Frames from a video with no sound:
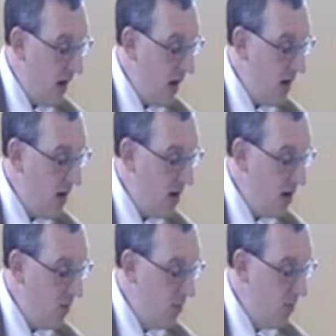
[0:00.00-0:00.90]
I
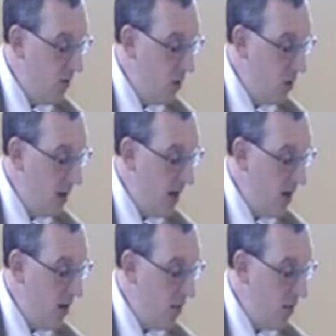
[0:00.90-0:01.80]
come, lo,
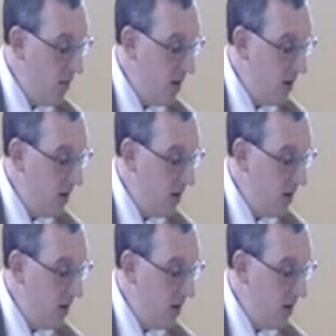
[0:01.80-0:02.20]
I come,